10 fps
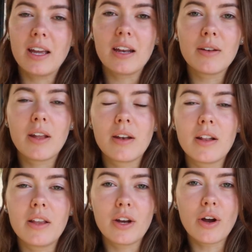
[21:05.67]
And
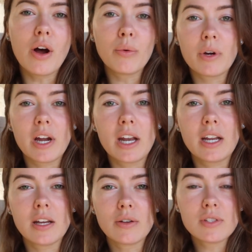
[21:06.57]
then later on we're
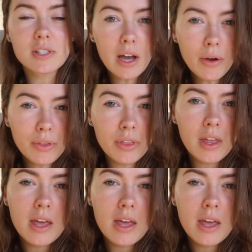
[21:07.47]
heading down south.